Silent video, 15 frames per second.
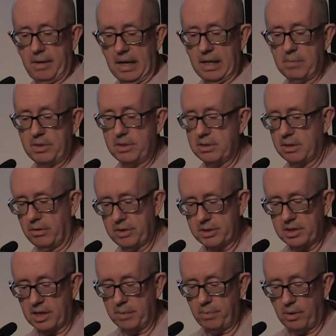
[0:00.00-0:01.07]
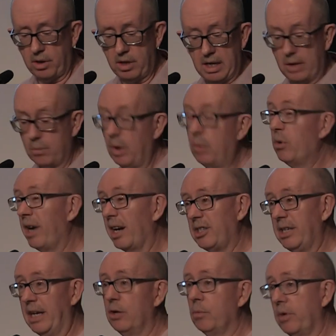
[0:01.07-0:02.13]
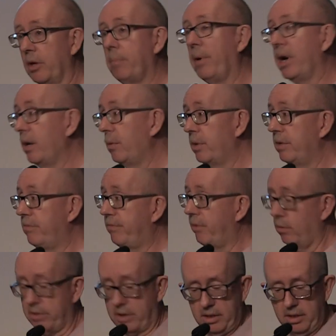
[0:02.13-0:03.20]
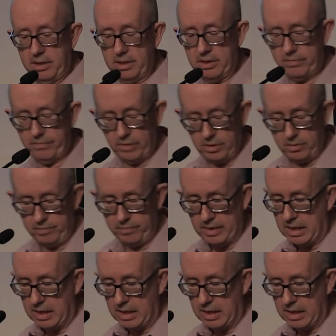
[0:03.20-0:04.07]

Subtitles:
element on the sidebar, we would actually end up with a Byword folder in this view.